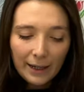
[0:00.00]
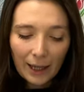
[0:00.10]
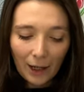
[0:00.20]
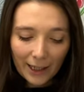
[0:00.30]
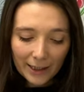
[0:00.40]

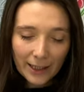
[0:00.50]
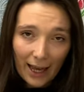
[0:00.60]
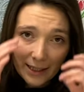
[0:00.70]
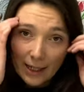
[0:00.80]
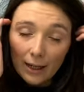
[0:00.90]
Now, like I
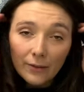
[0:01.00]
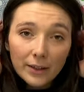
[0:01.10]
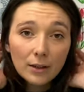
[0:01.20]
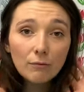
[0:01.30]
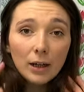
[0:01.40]
said,
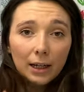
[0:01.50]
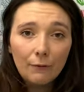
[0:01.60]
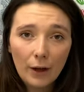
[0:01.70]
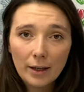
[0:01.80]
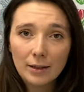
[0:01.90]
this is
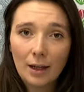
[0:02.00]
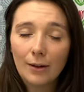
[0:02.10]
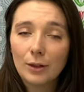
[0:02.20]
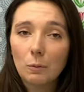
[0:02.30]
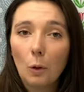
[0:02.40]
really
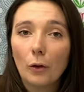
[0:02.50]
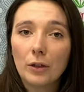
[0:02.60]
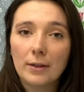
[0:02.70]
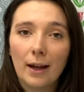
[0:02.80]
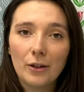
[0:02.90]
versatile to what
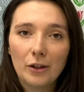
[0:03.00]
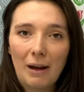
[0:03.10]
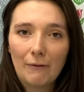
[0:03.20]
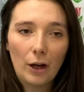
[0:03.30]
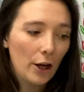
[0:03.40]
designs you
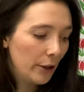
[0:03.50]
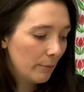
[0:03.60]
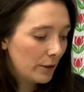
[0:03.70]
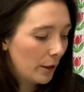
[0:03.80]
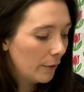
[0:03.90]
have at
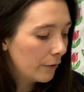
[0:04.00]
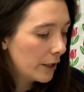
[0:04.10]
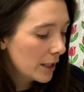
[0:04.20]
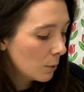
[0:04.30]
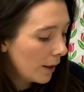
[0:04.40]
home. So for
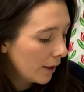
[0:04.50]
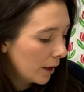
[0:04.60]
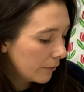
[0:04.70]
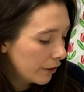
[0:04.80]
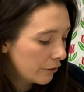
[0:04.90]
this one,
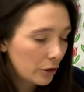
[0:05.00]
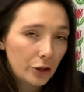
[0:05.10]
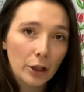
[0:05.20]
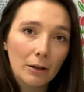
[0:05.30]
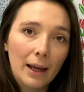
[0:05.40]
I've used the
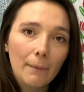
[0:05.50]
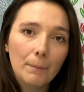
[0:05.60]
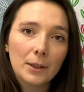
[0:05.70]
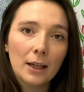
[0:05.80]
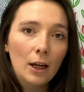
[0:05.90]

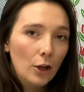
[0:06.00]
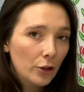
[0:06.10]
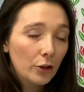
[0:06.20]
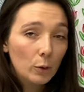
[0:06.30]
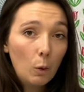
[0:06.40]
tulips.
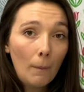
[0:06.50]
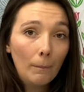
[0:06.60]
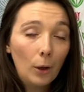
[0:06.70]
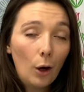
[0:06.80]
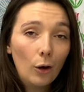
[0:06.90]
So just
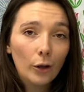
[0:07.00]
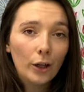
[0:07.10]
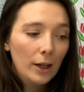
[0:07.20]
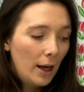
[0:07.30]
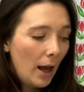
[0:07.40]
one block
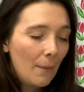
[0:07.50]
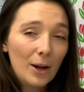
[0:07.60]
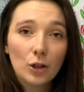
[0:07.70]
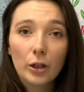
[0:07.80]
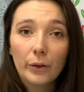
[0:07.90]

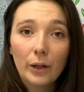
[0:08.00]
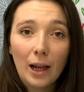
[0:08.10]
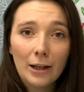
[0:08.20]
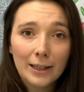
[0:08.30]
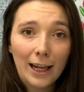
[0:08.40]
and two
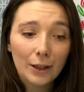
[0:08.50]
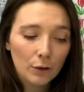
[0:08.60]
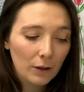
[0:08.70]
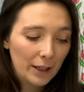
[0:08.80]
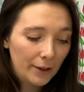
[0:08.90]
colours, that
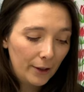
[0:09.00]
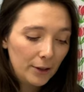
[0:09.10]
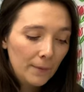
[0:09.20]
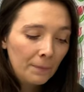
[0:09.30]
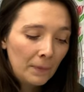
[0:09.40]
looks really
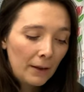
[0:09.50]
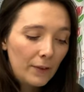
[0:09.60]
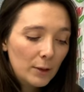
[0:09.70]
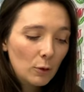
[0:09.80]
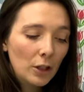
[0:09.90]
good.
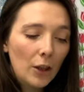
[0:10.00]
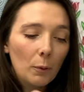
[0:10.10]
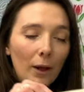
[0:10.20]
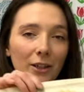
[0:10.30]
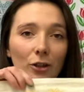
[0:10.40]
This was another
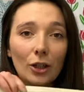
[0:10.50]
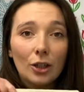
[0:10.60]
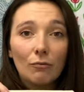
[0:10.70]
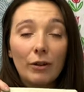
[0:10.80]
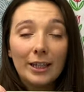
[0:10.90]
one I
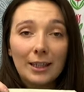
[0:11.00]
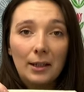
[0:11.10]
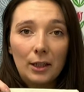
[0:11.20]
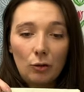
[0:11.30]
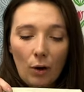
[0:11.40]
just
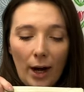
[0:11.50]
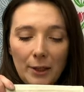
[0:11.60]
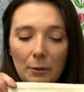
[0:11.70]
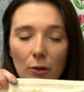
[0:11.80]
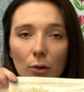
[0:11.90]
recently
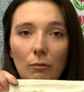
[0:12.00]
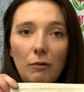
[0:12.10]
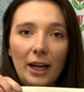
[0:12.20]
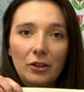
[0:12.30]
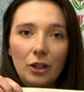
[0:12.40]
tried, which was a
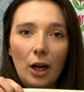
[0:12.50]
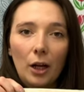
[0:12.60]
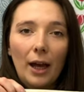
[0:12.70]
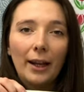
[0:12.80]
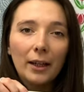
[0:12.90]
red jug,
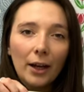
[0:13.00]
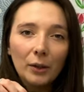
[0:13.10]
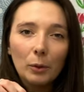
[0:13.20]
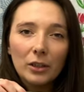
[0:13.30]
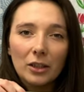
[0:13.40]
and I kind
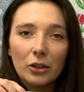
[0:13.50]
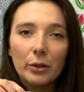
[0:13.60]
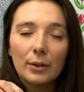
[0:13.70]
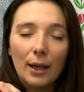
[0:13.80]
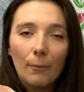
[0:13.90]
of wanted to
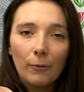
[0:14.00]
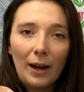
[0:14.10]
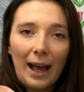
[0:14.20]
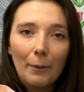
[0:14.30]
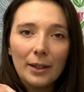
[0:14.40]
do some
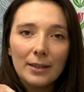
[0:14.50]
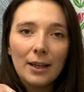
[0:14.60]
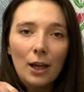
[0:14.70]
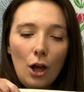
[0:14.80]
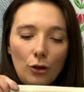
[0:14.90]
flowers.
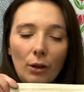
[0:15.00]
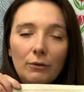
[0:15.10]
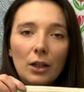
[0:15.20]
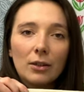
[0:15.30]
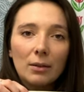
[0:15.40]
So I've
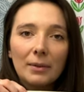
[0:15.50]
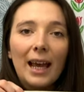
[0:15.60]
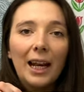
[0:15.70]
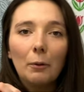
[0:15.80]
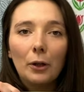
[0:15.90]
done some
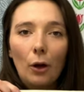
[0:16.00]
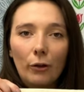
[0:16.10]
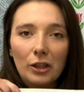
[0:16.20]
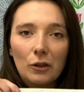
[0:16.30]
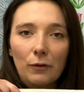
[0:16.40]
yellow and
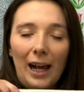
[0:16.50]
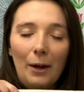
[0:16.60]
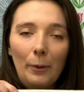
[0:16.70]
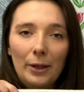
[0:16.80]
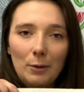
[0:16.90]
orange
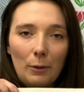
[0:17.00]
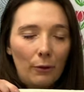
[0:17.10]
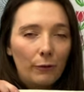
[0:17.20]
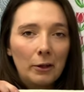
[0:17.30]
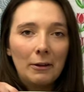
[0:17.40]
flowers with a
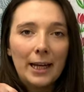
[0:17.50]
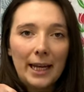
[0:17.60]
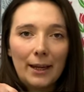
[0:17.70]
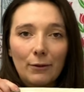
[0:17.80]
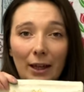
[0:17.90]
few
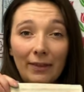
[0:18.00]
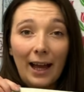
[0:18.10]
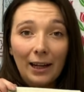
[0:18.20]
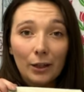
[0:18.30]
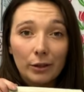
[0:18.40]
leaves, and
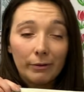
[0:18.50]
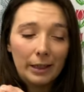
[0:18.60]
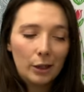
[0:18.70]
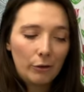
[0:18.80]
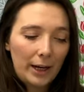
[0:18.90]
that looks
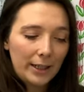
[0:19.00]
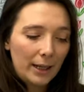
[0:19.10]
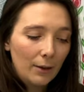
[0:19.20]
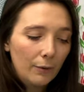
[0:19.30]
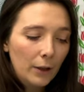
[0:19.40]
really
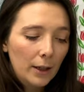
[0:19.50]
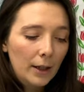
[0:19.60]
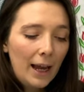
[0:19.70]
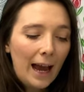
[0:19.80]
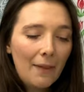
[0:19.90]
creative.
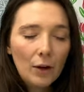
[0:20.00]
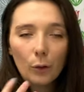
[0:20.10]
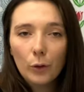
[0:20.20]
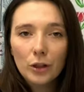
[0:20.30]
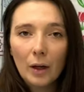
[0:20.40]
And then
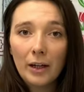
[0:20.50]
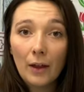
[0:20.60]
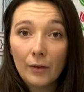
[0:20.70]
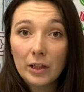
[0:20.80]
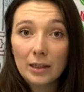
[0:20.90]
also
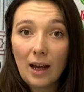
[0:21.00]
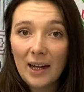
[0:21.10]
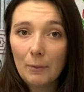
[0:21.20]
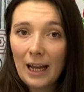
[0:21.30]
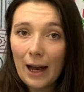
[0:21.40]
another
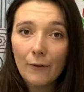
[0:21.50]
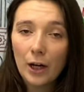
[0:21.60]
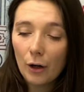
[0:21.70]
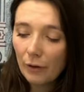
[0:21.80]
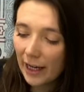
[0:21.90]
design we have
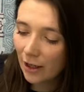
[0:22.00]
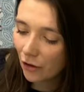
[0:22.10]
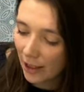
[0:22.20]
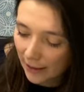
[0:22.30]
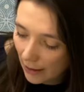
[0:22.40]
in our
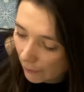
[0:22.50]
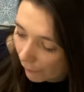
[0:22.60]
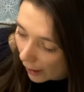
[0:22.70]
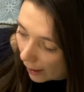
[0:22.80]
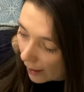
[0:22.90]
range is this
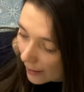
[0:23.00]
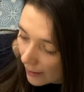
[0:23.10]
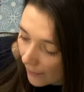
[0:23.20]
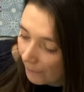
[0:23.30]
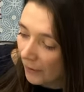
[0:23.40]
vase.